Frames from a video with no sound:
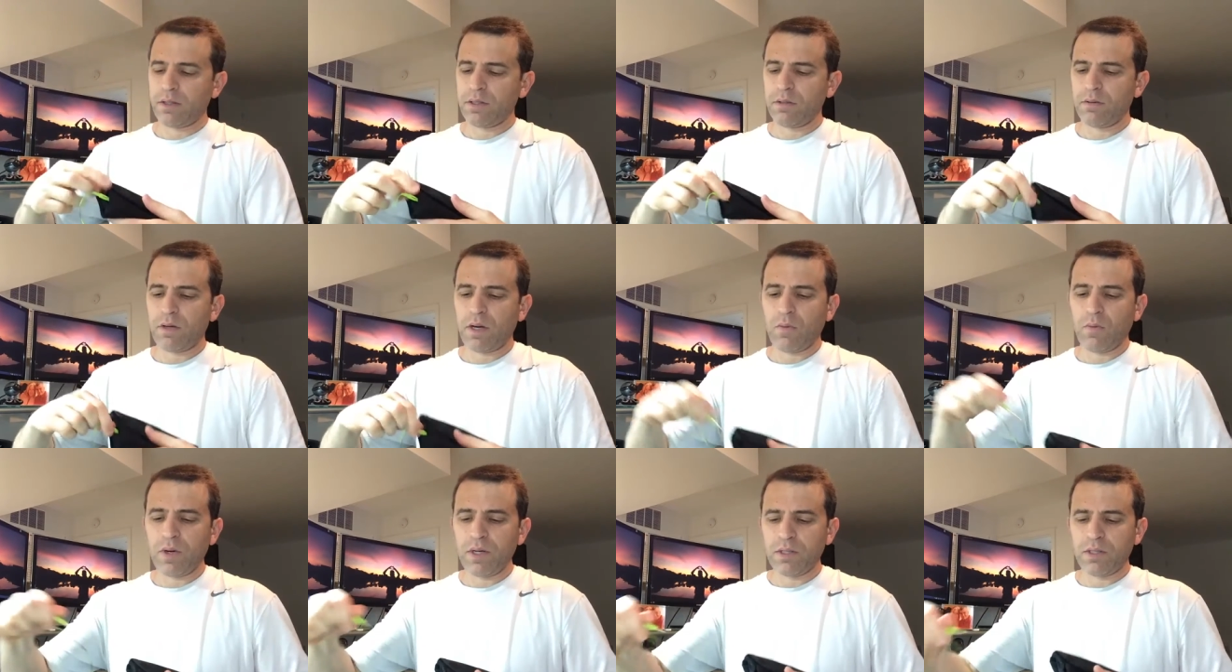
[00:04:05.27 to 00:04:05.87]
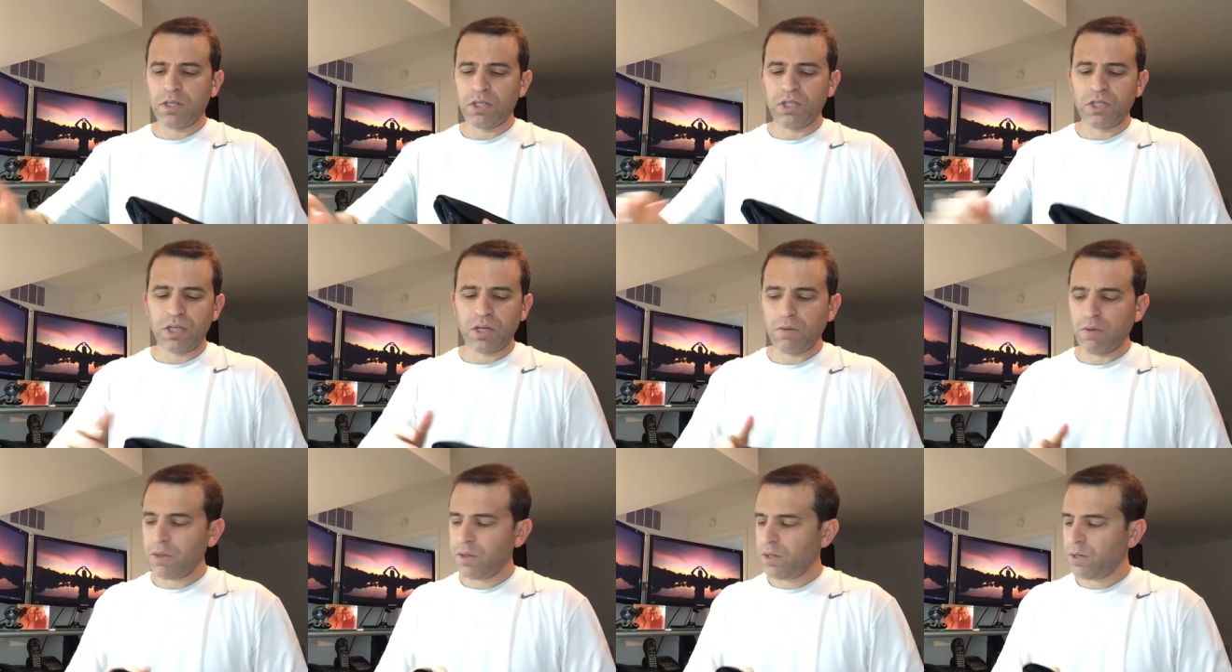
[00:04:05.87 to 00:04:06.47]
So I wanted to
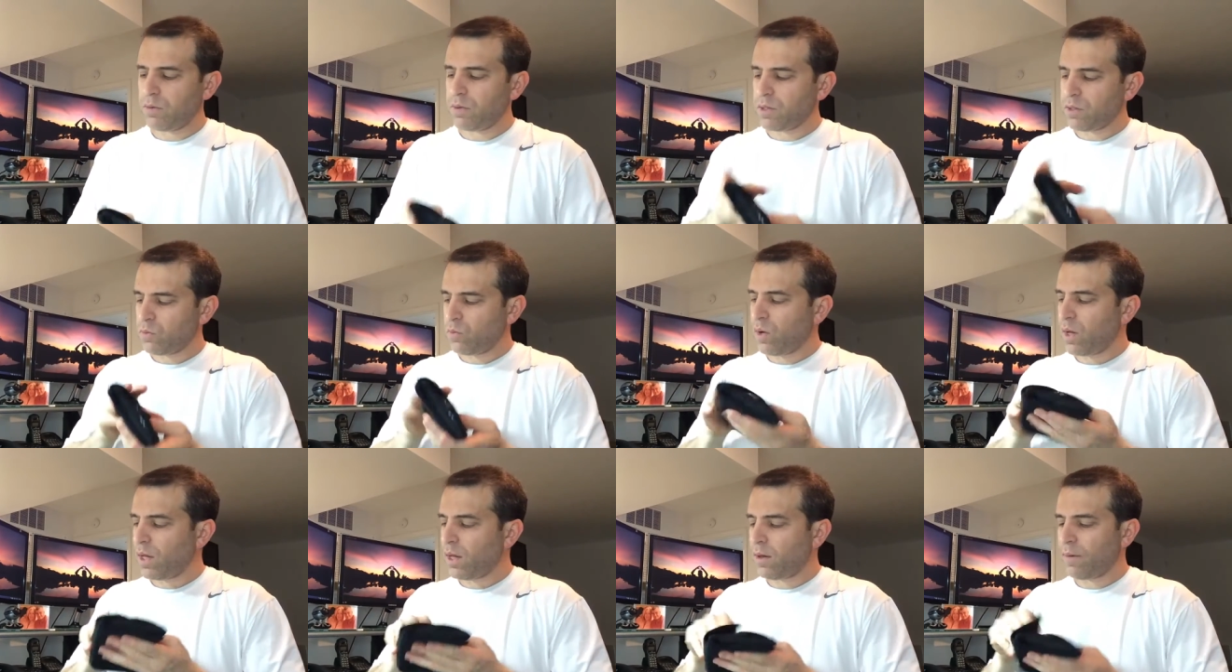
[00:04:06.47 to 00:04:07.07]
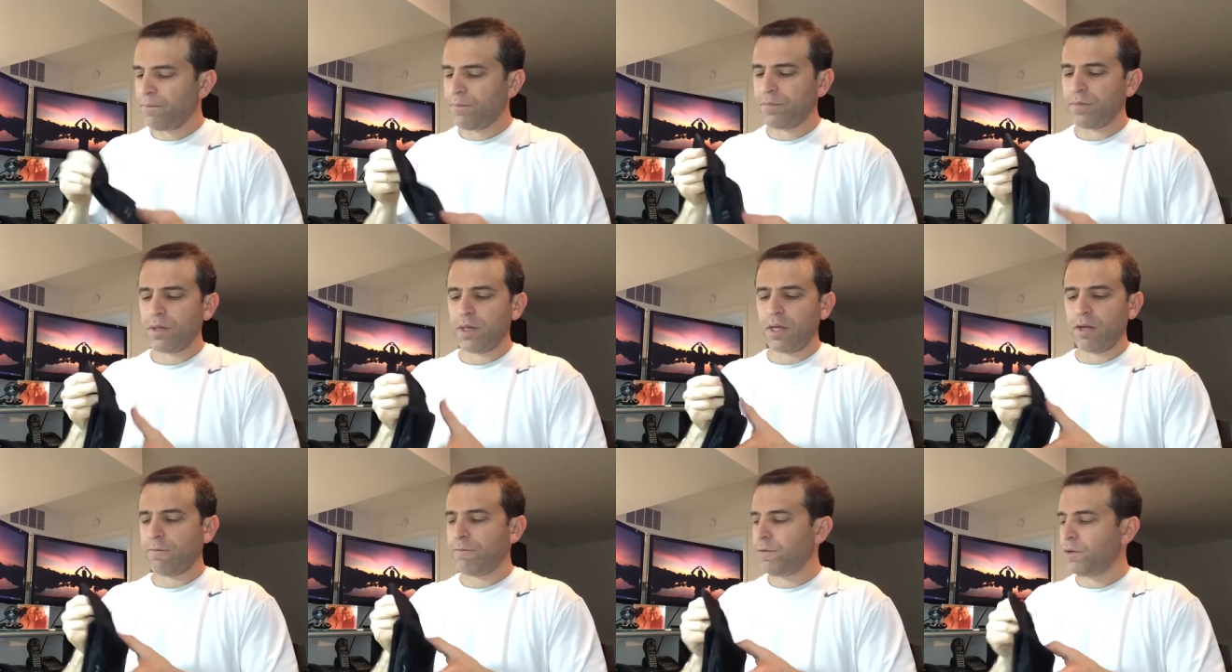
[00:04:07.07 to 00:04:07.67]
share with you as well,
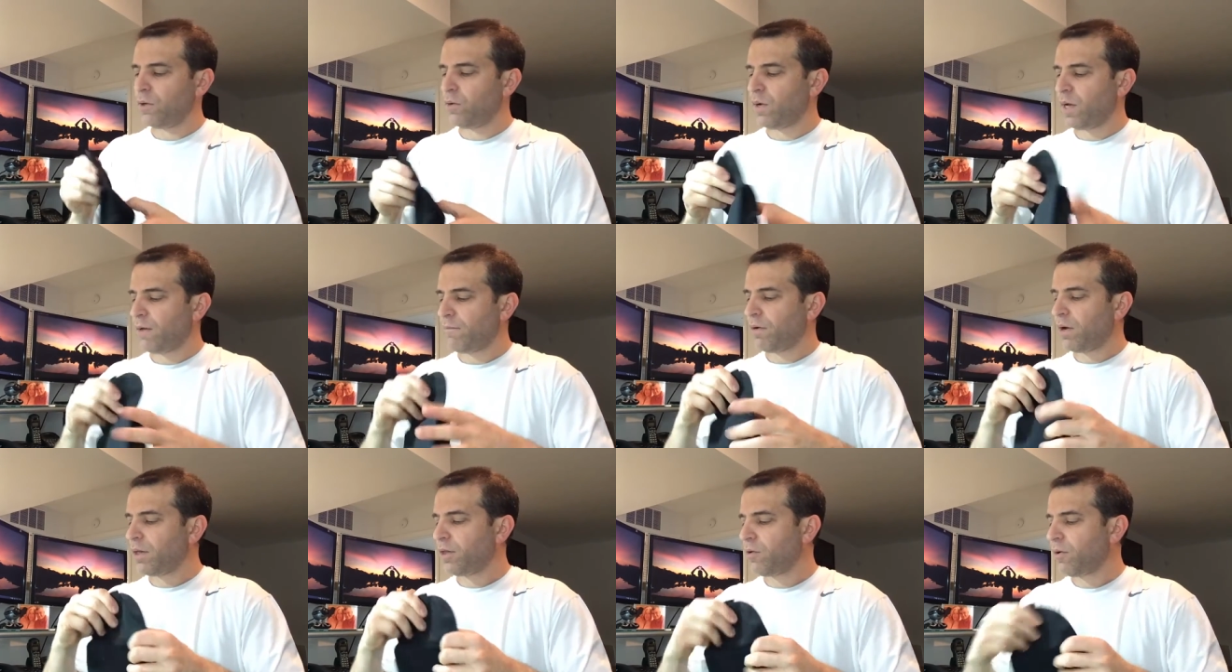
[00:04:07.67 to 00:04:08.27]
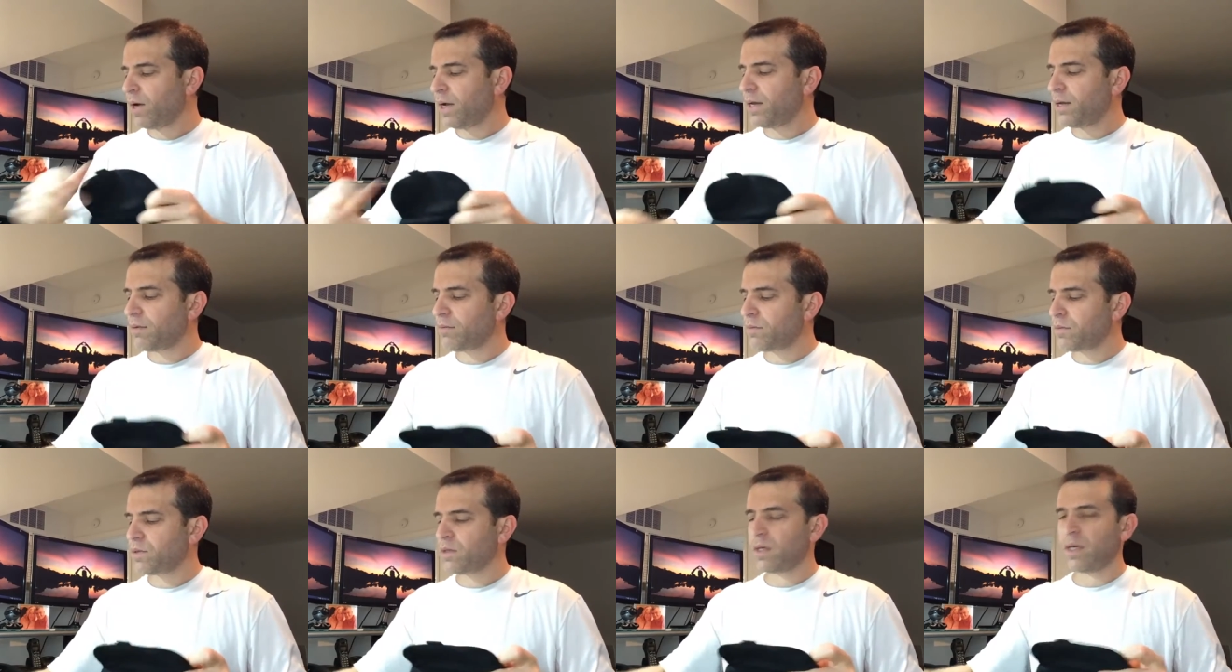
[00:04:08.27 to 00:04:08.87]
if you have other
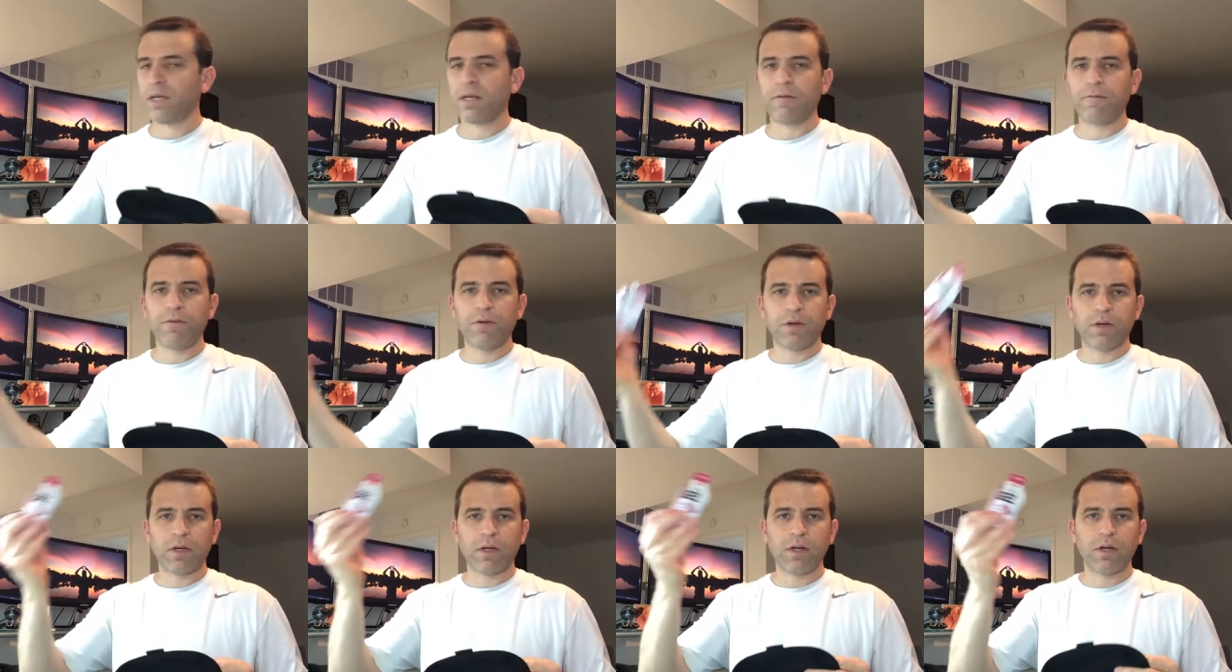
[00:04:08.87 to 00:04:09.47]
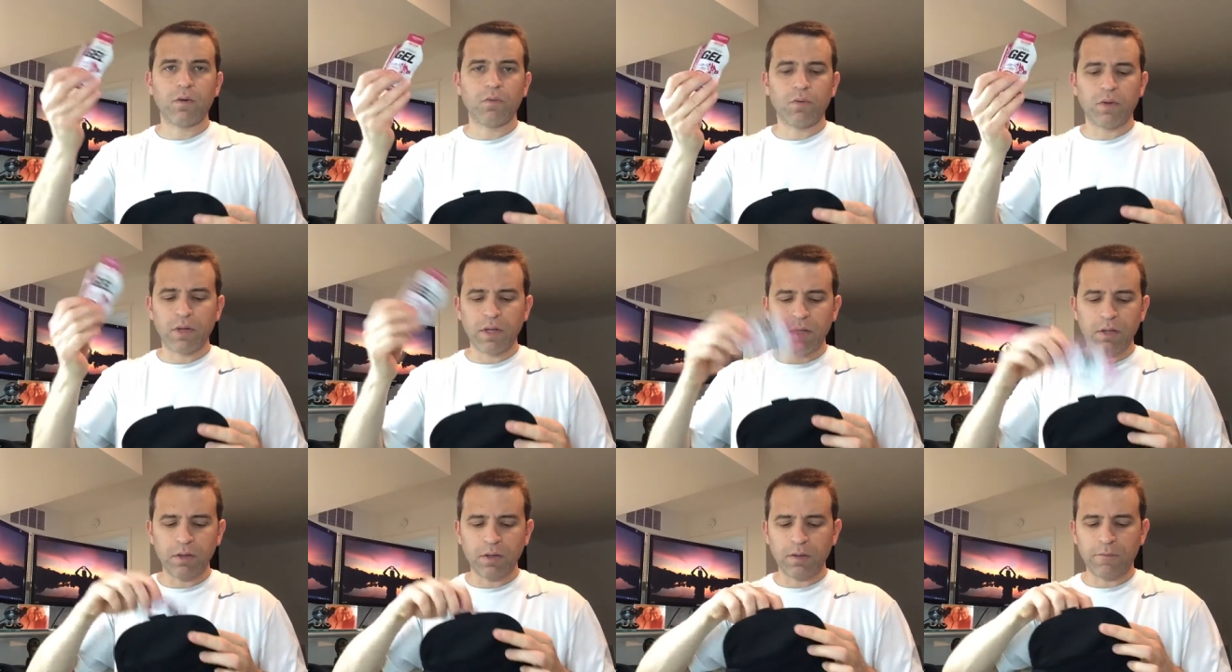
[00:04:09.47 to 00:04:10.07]
items, like if you're going to go
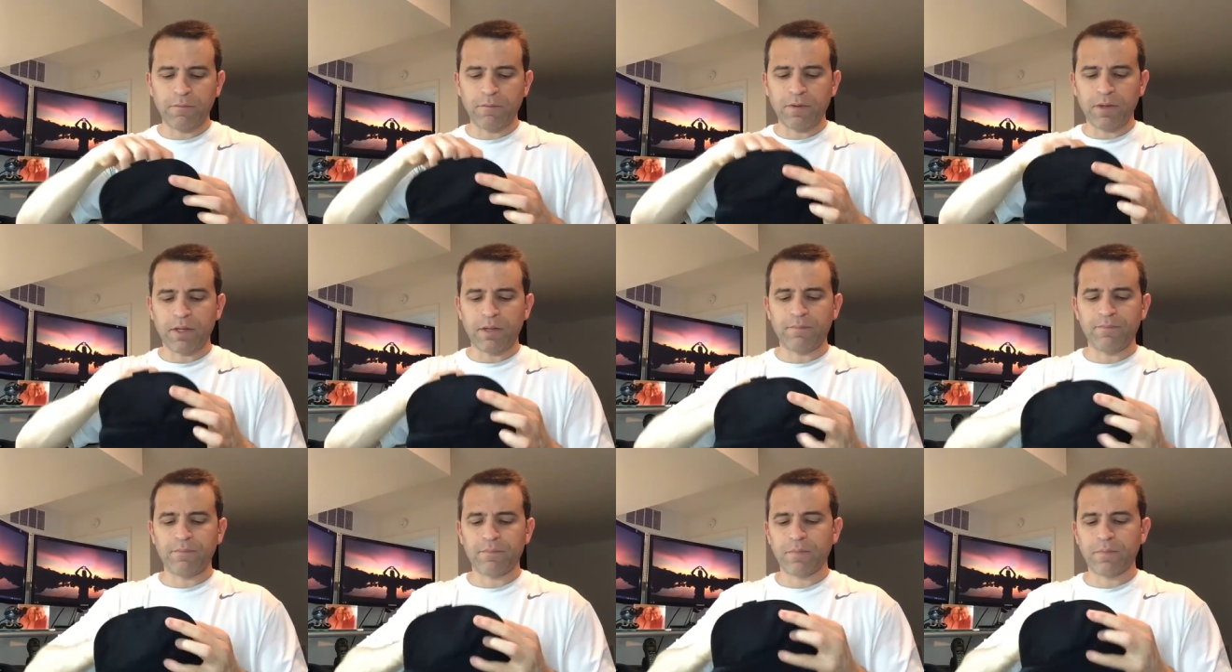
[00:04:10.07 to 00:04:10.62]
running, you could fit